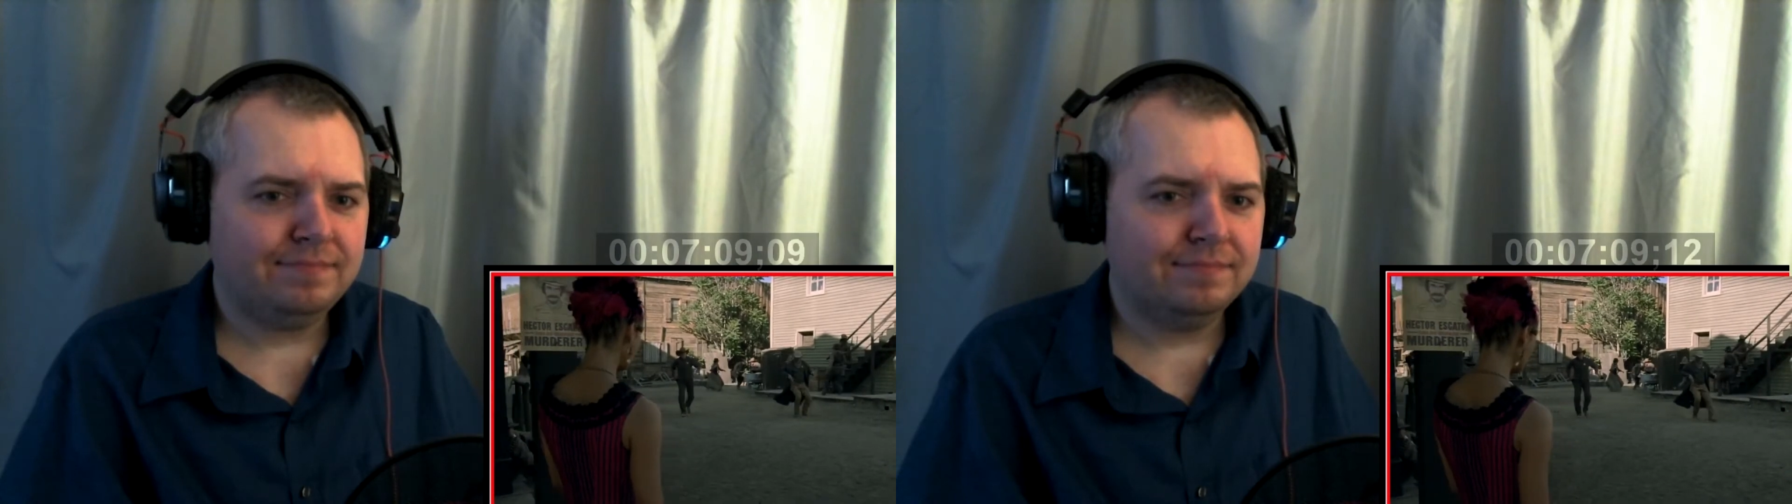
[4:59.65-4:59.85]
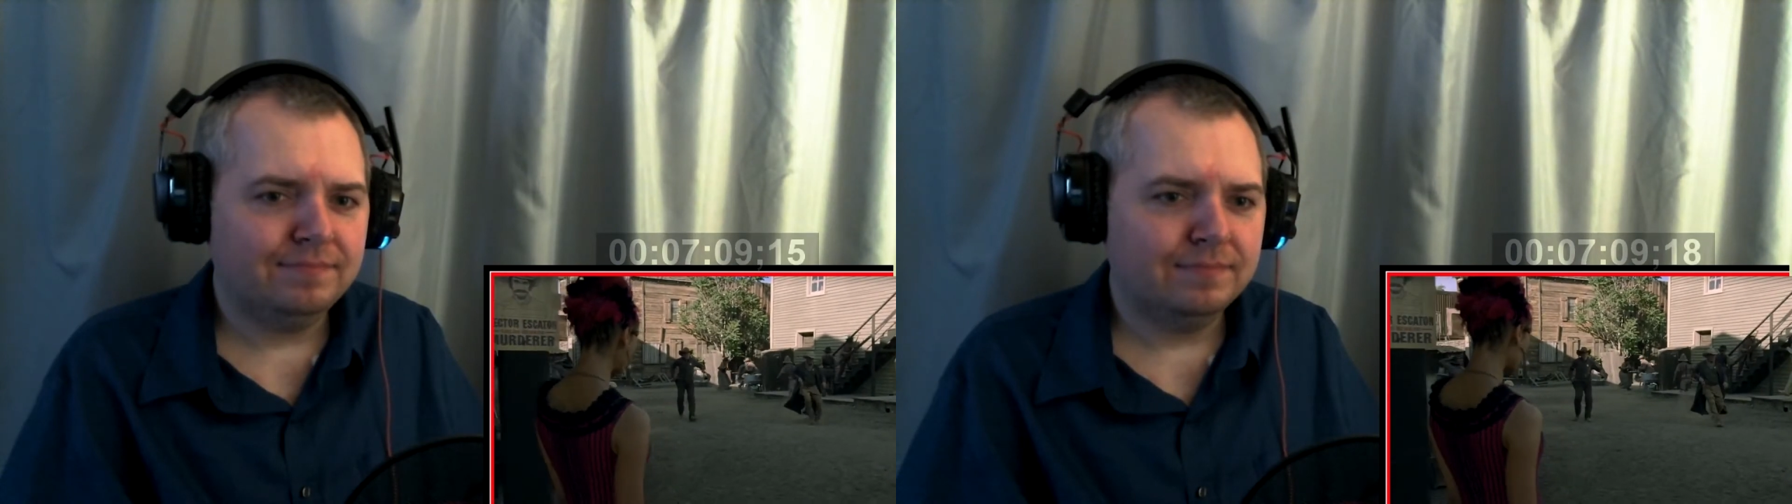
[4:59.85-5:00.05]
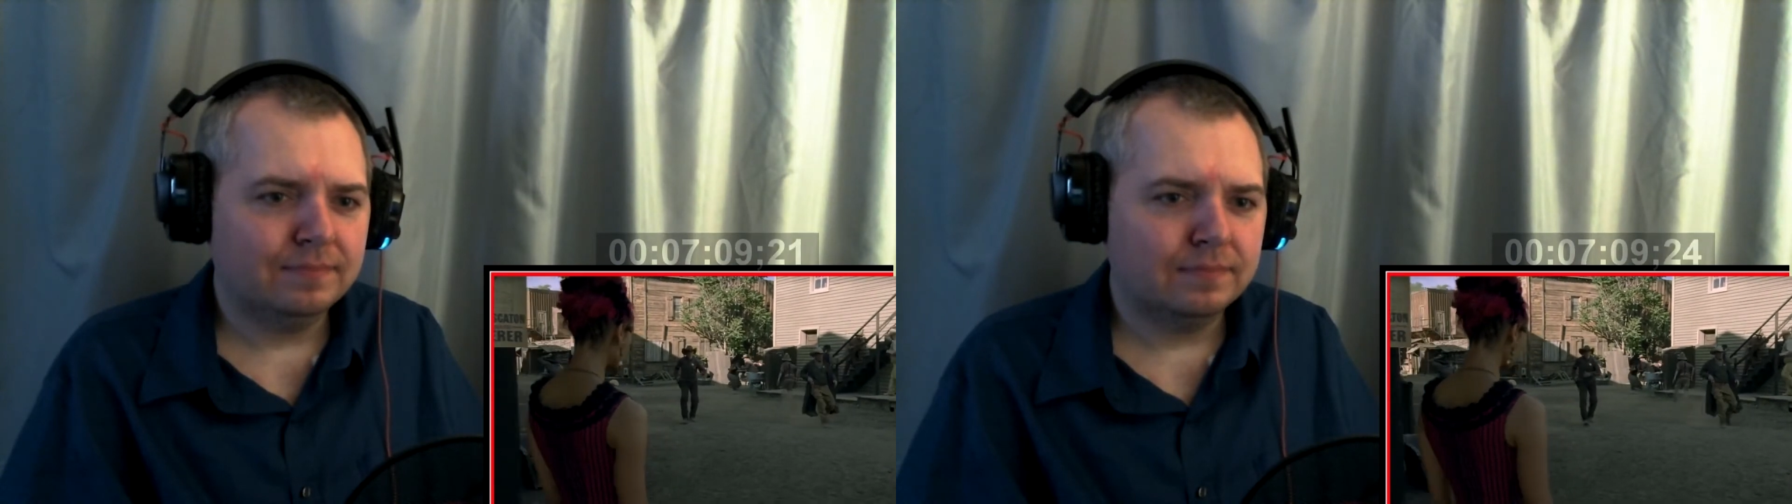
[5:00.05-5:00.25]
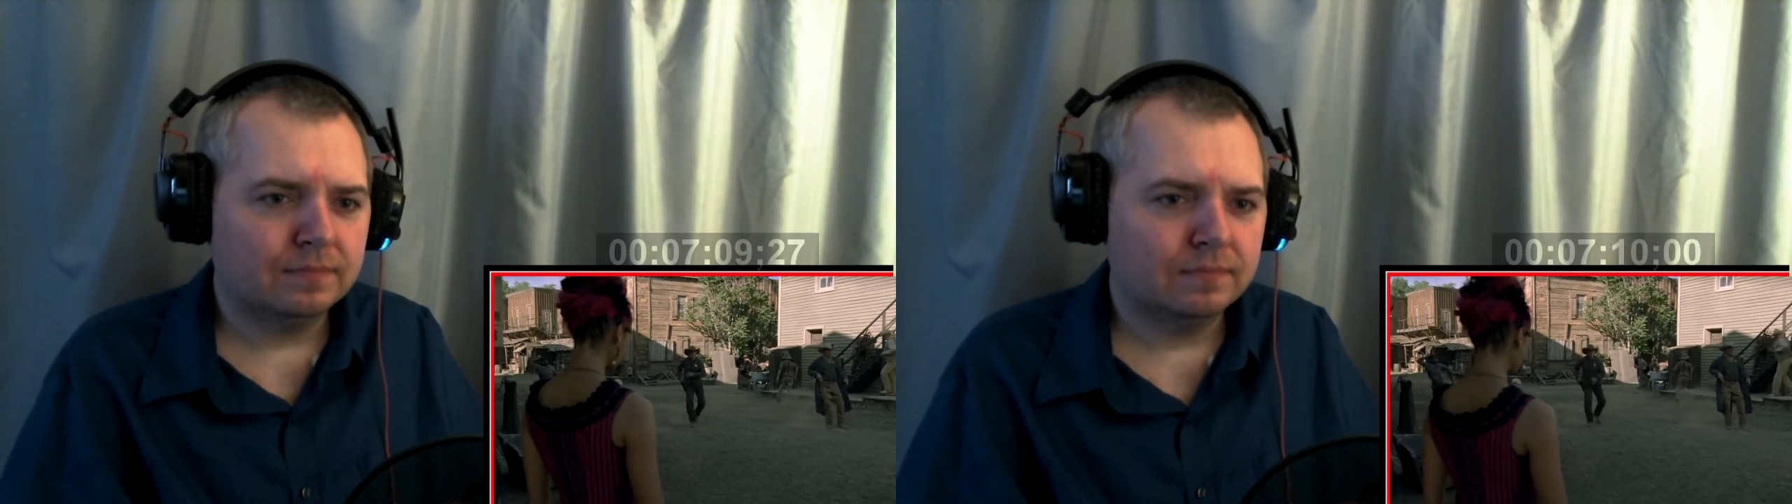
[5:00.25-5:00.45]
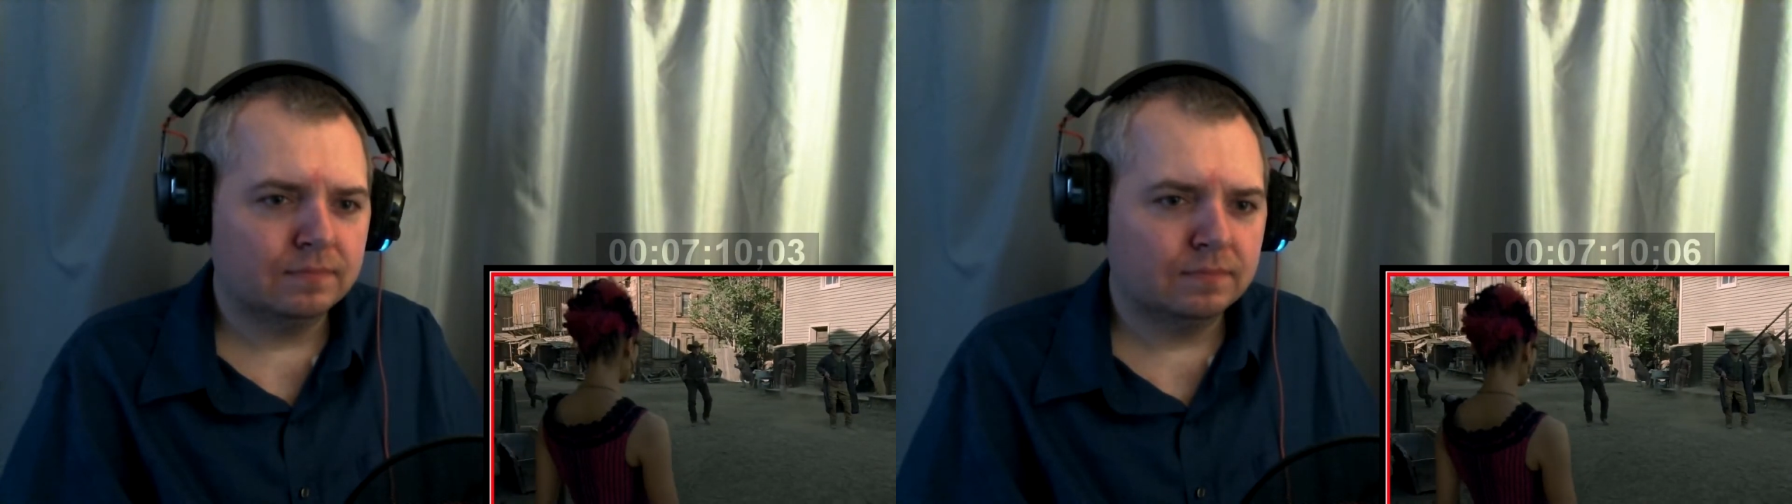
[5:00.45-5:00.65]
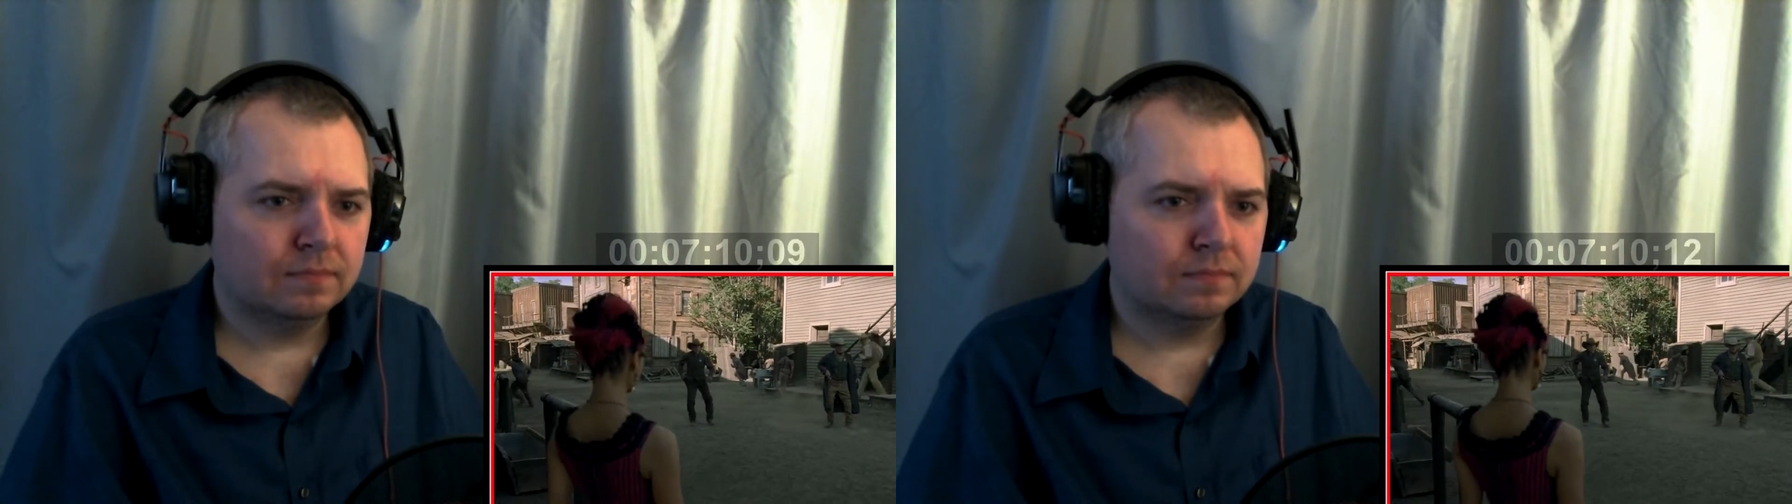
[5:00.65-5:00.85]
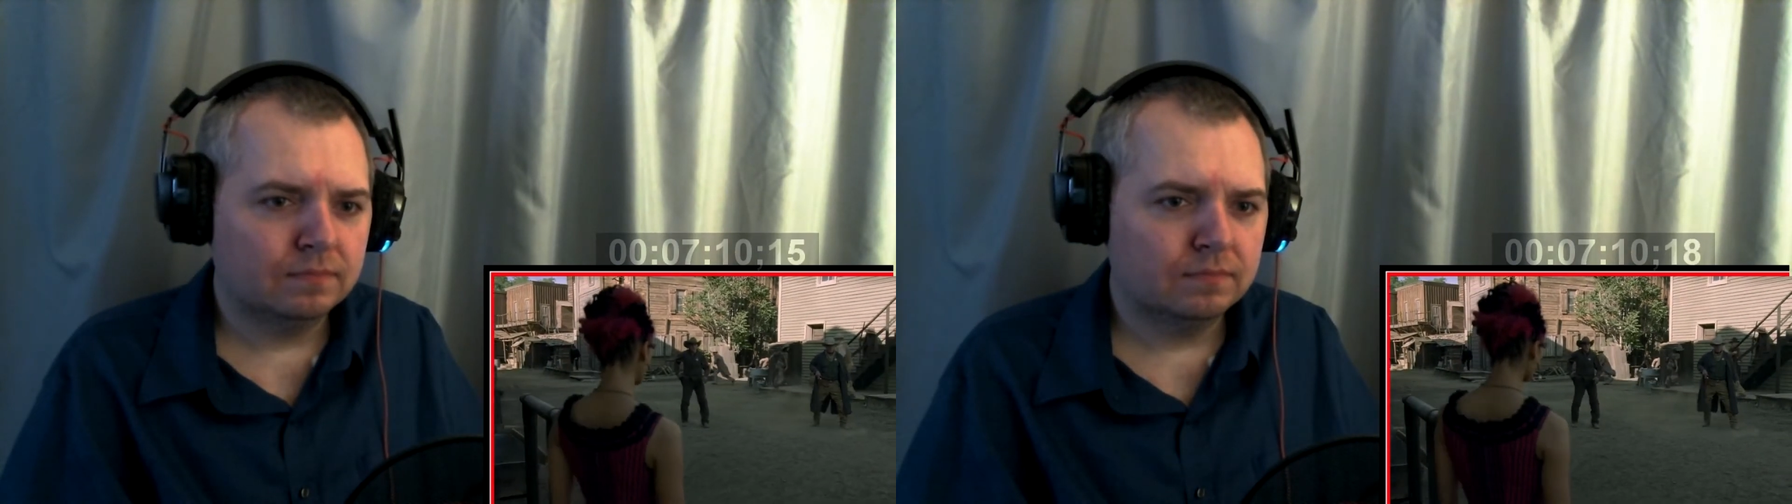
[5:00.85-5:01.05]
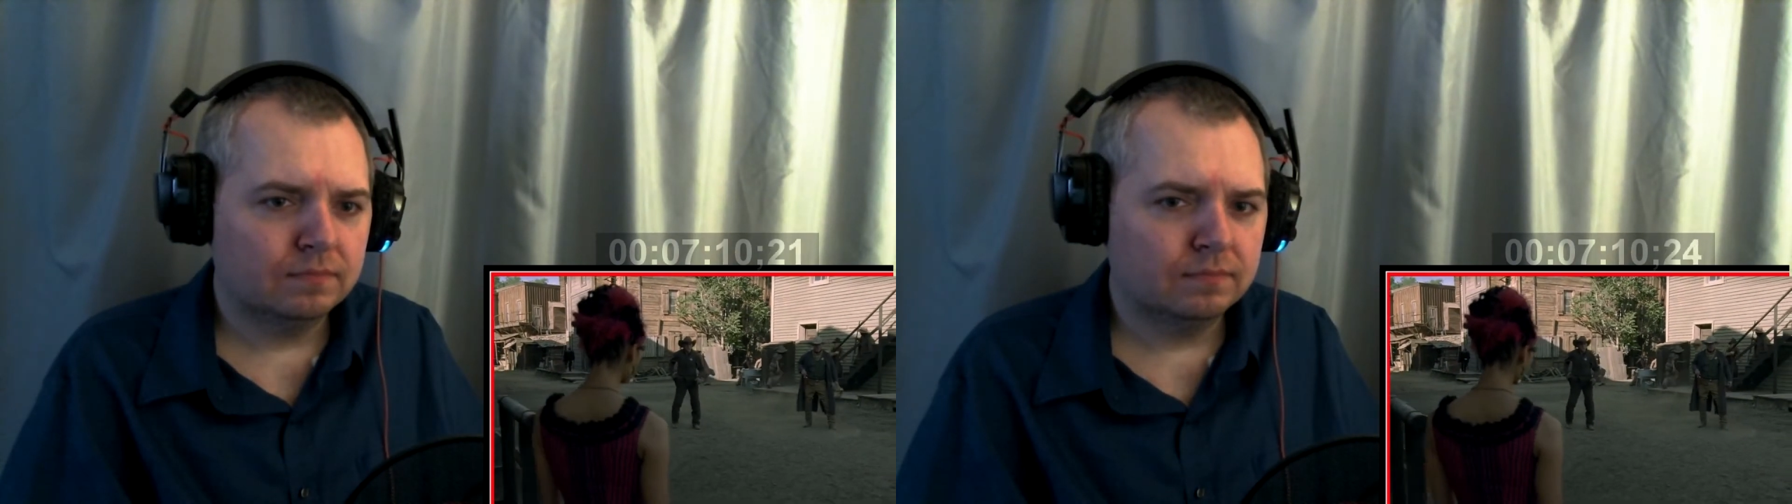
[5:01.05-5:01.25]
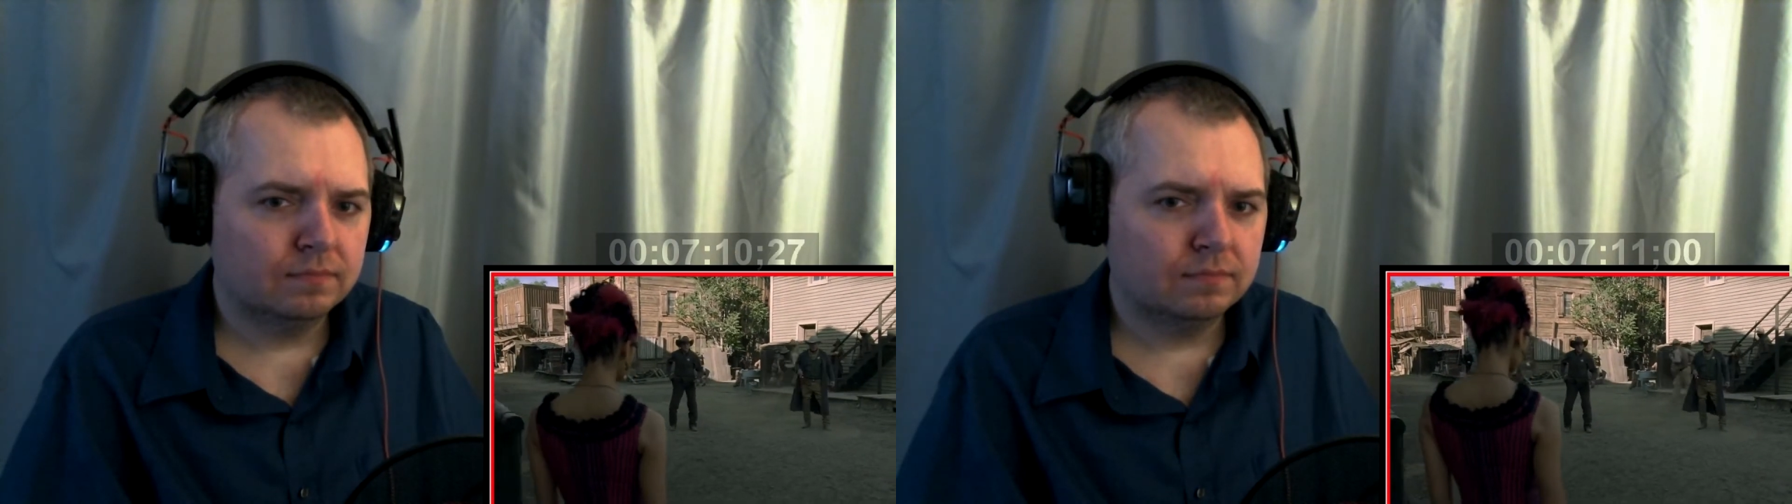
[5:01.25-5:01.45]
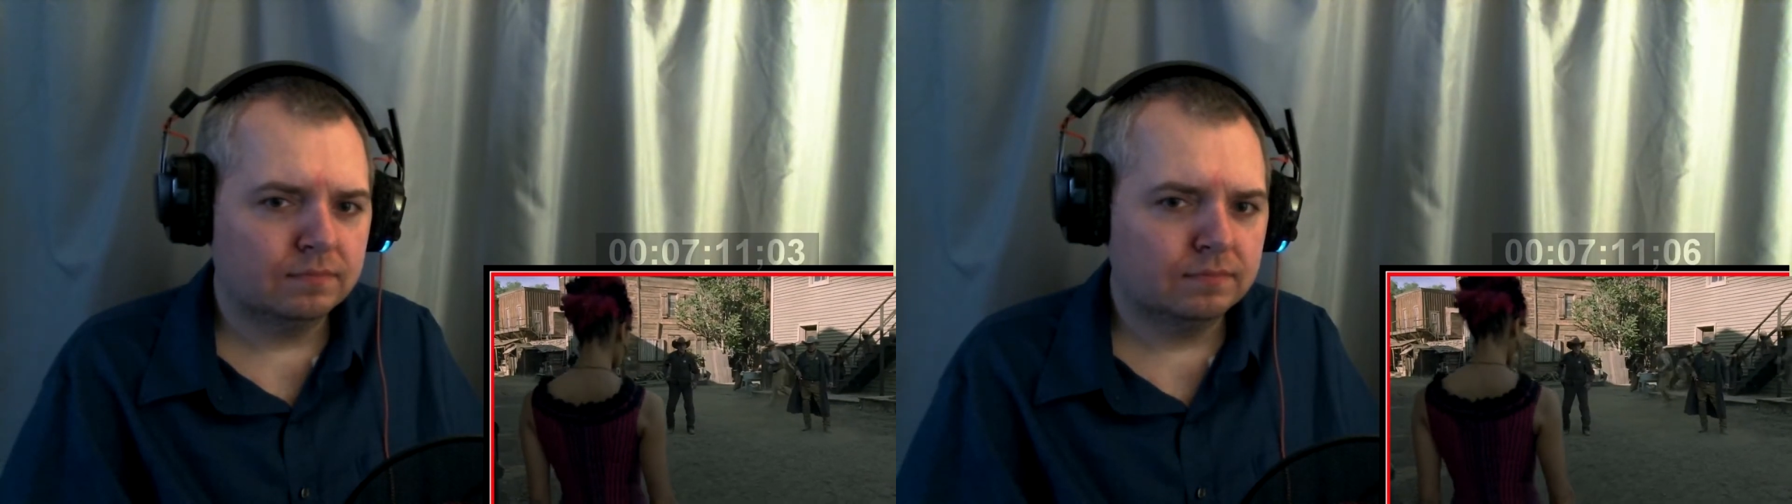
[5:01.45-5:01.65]
The marshals decided to
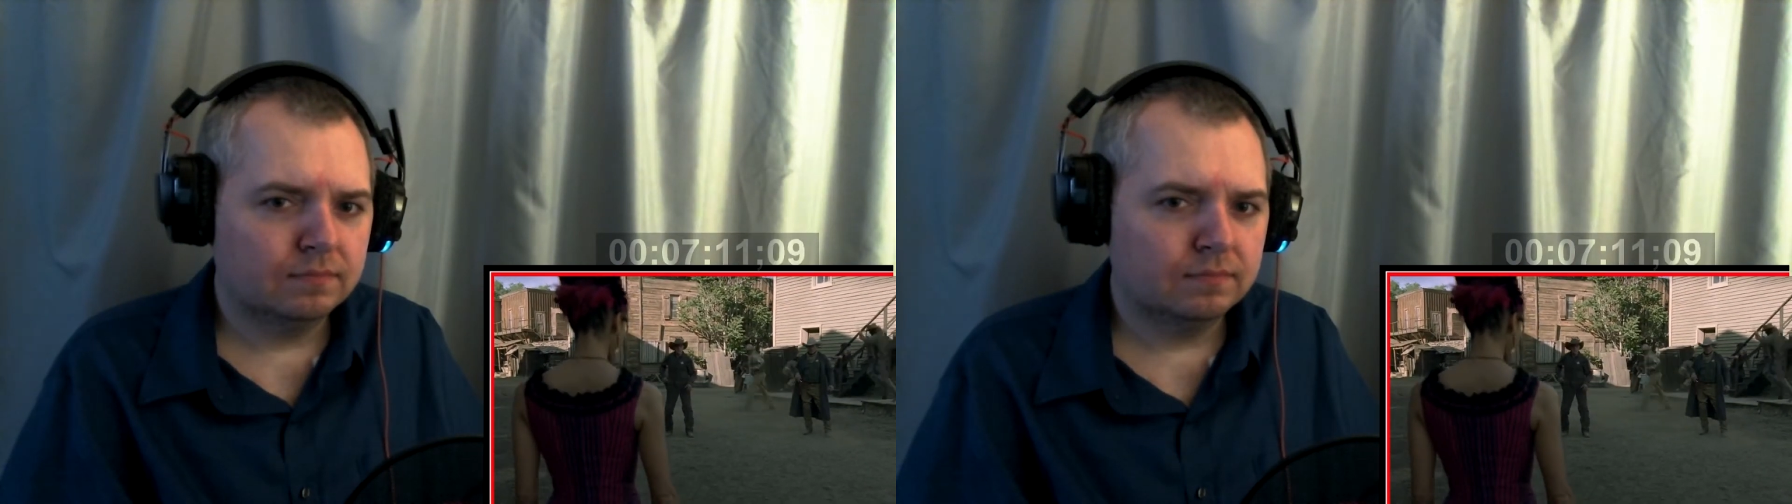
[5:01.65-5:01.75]
practice their